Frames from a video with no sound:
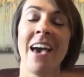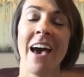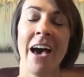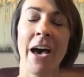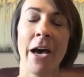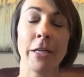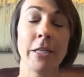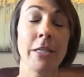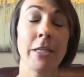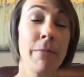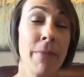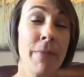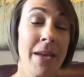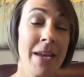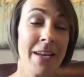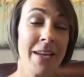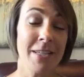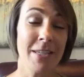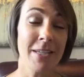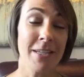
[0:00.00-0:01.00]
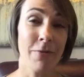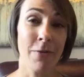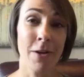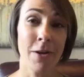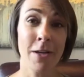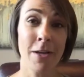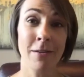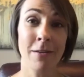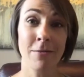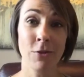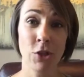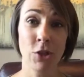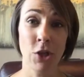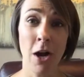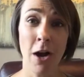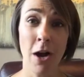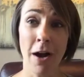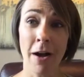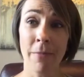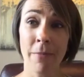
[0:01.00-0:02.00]
to be in a different
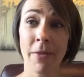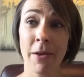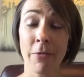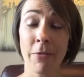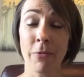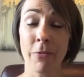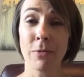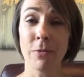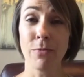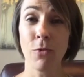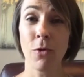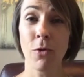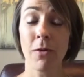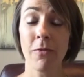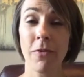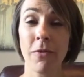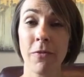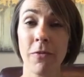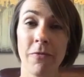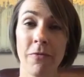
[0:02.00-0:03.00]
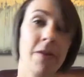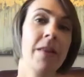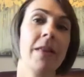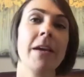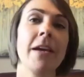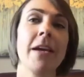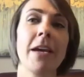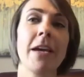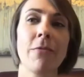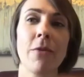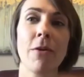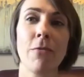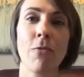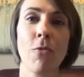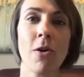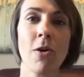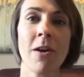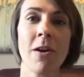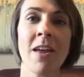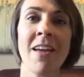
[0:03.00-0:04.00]
job that was more fulfilling and
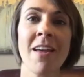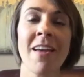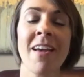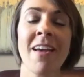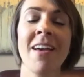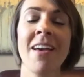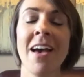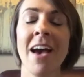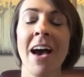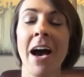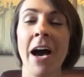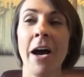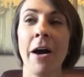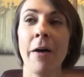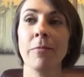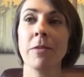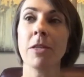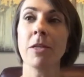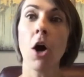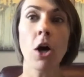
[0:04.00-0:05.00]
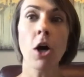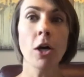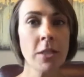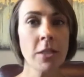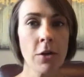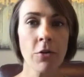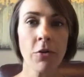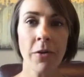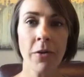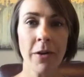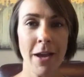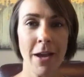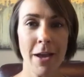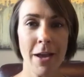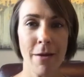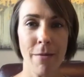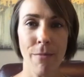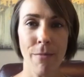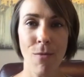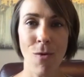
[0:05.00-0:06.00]
rewarding, to also
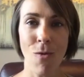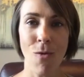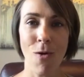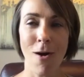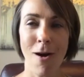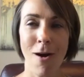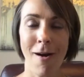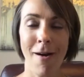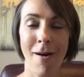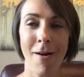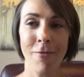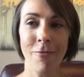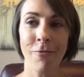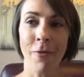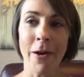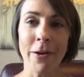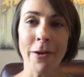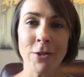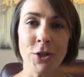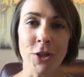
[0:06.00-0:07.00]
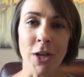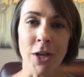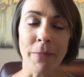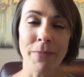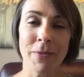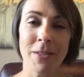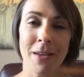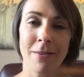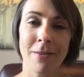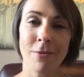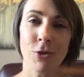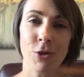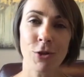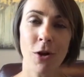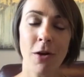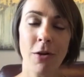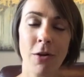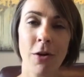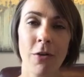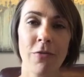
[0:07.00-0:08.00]
create more friendships and
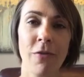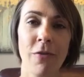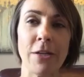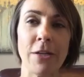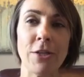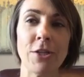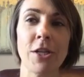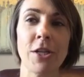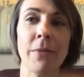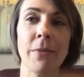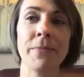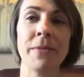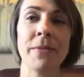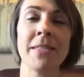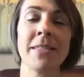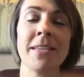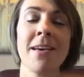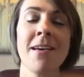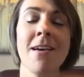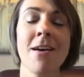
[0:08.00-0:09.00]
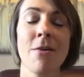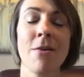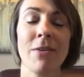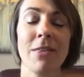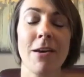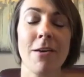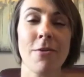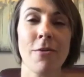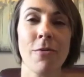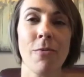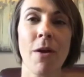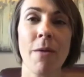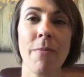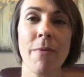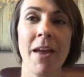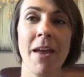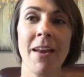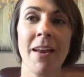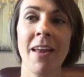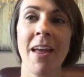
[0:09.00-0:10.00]
stronger friendships with other
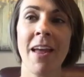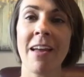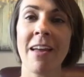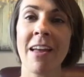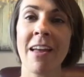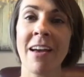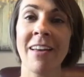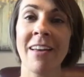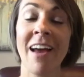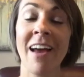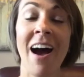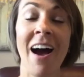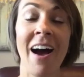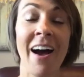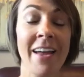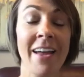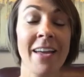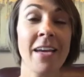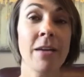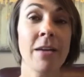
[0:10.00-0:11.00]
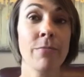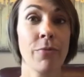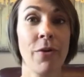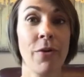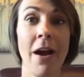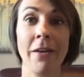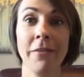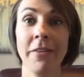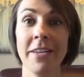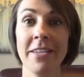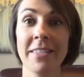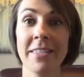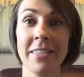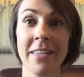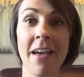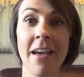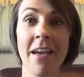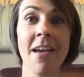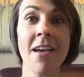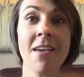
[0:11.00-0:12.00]
women. And I can proudly
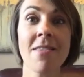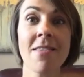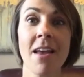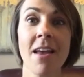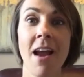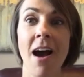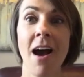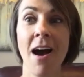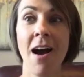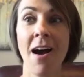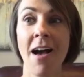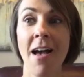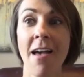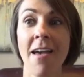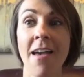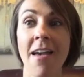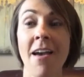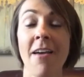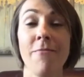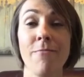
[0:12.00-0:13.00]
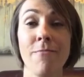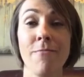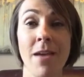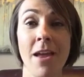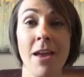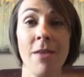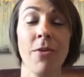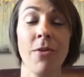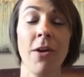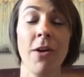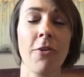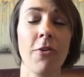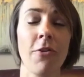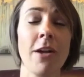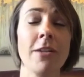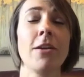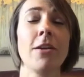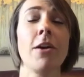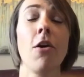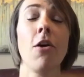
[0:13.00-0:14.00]
say that I have made
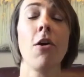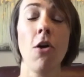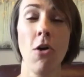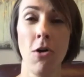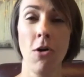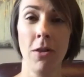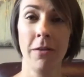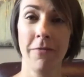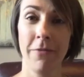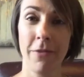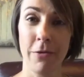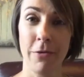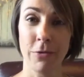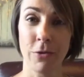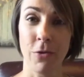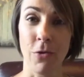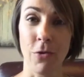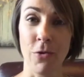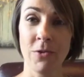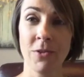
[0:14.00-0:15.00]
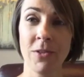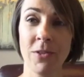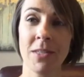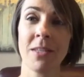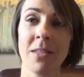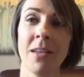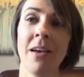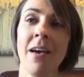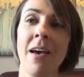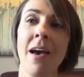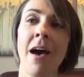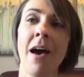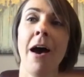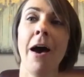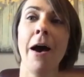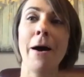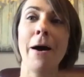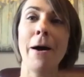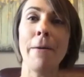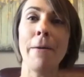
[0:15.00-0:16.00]
progress on all of those goals.
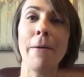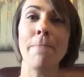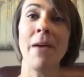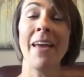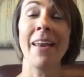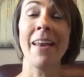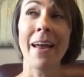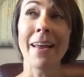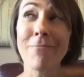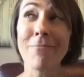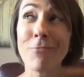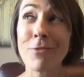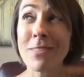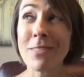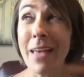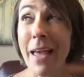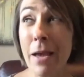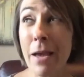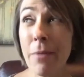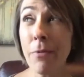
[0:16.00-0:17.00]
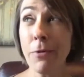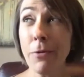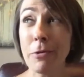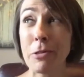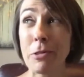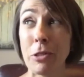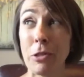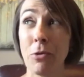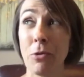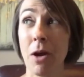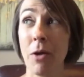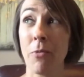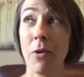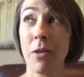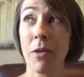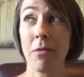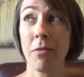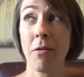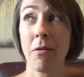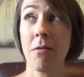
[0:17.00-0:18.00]
And I was able to do it
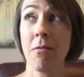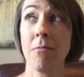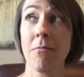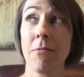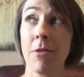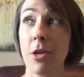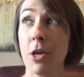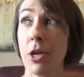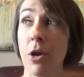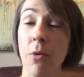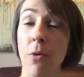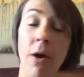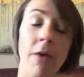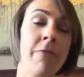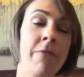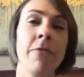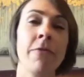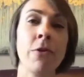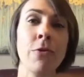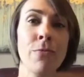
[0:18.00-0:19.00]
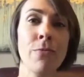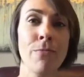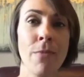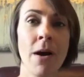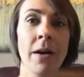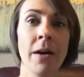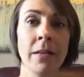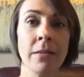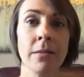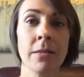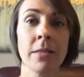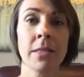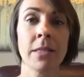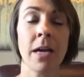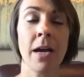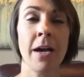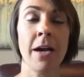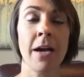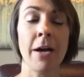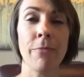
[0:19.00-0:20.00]
within, a few months,
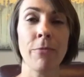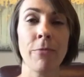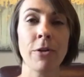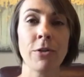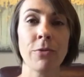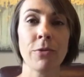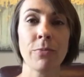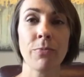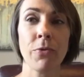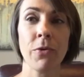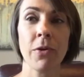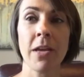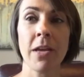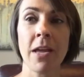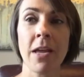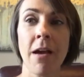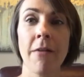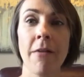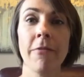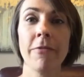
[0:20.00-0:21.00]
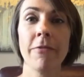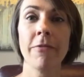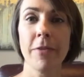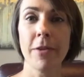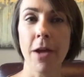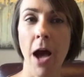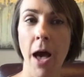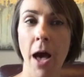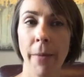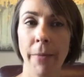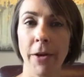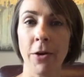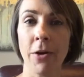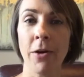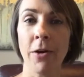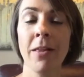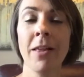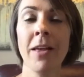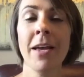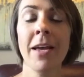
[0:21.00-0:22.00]
which was pretty
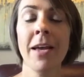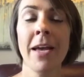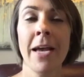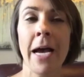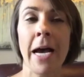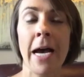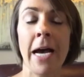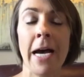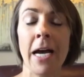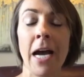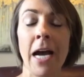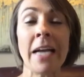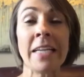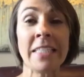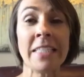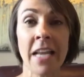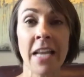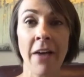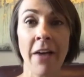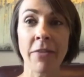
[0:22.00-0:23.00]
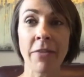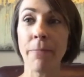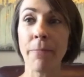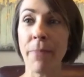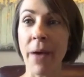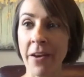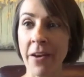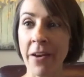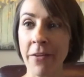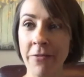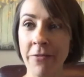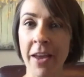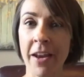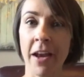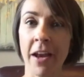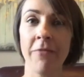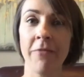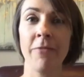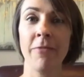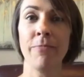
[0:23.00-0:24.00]
phenomenal. I did have the benefit
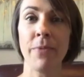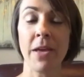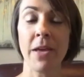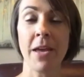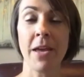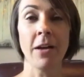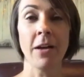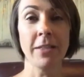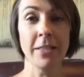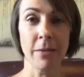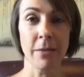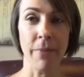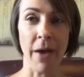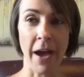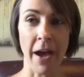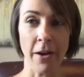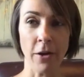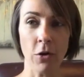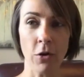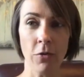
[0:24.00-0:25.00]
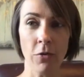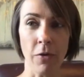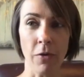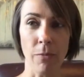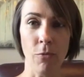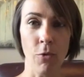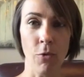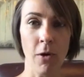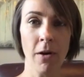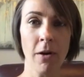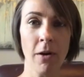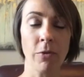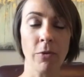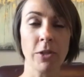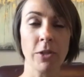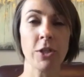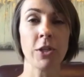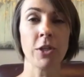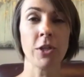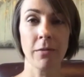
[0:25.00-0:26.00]
of being on sabbatical from work,
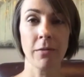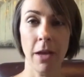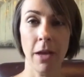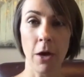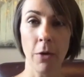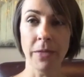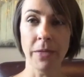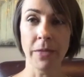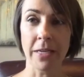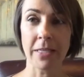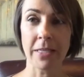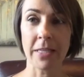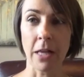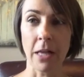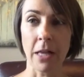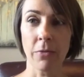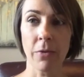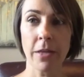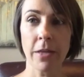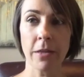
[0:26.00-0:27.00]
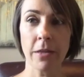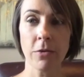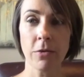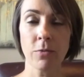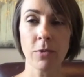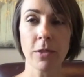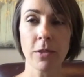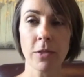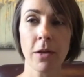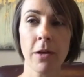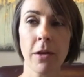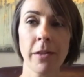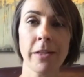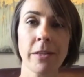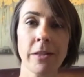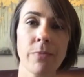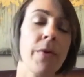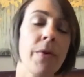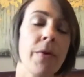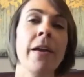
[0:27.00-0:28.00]
which helped accelerate those
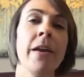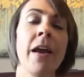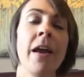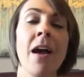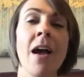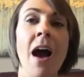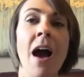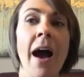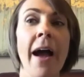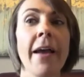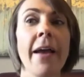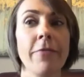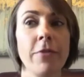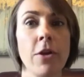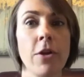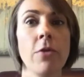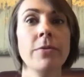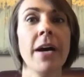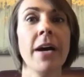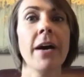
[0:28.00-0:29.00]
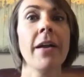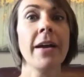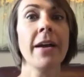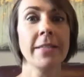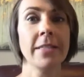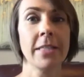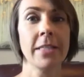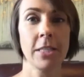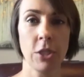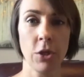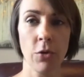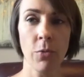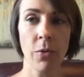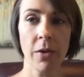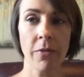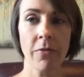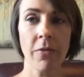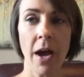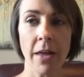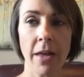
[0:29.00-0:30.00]
results, but I have no doubt I still would
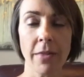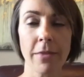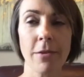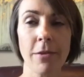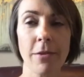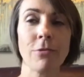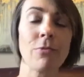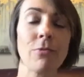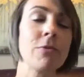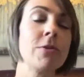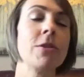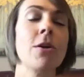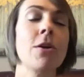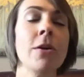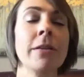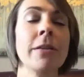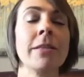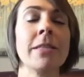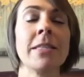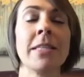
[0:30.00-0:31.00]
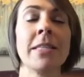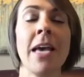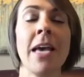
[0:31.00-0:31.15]
have gotten those results